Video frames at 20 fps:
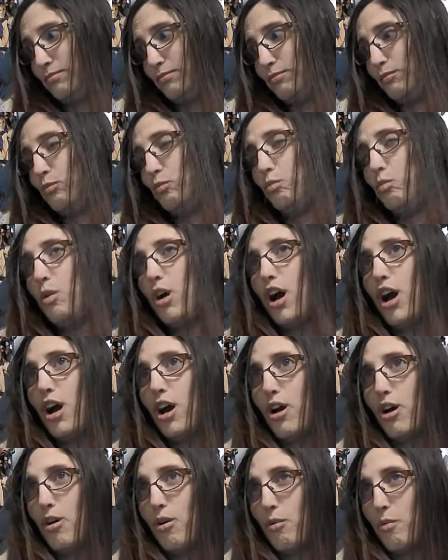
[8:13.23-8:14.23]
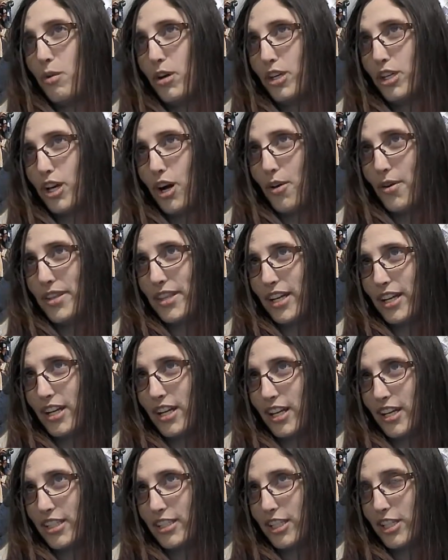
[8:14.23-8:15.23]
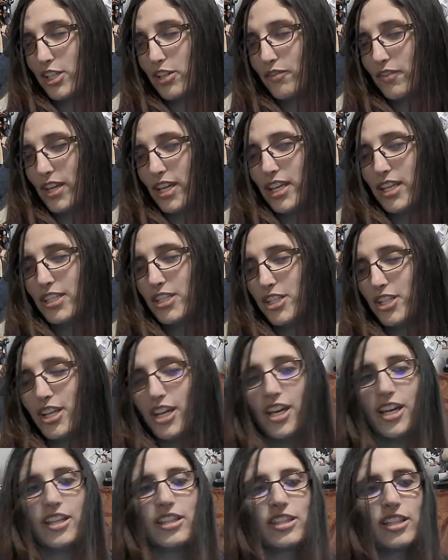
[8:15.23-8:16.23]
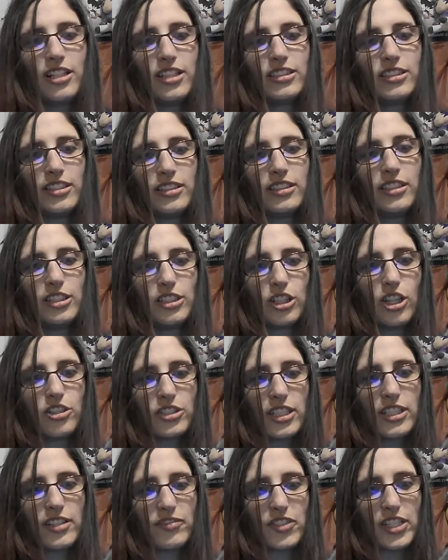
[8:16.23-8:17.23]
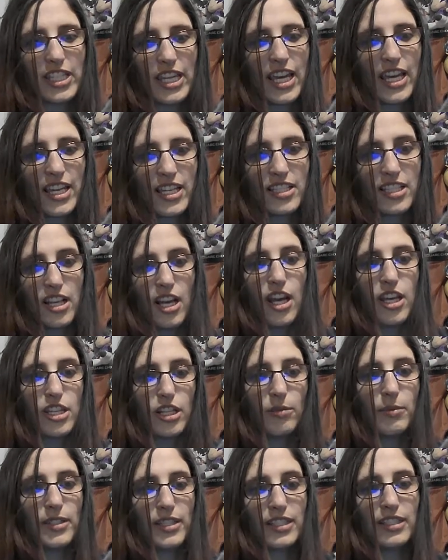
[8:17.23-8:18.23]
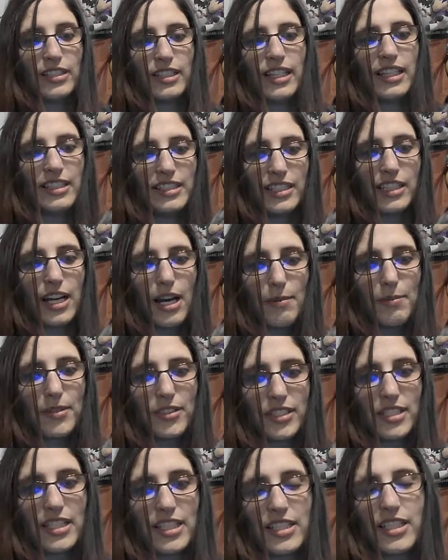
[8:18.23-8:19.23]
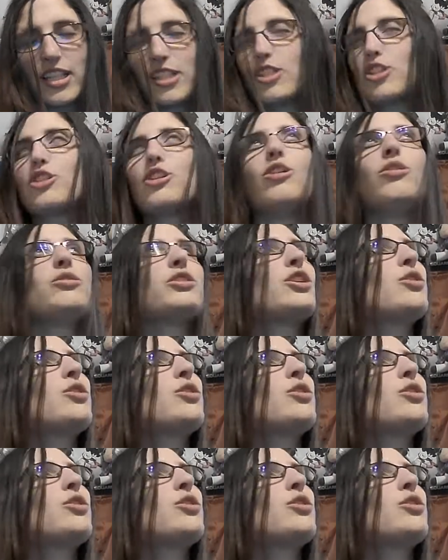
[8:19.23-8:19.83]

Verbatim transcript: Whoa, we're going there, huh, Sigma Bitch? They're they're close enough to kiss. They're within a couple's distance, dude.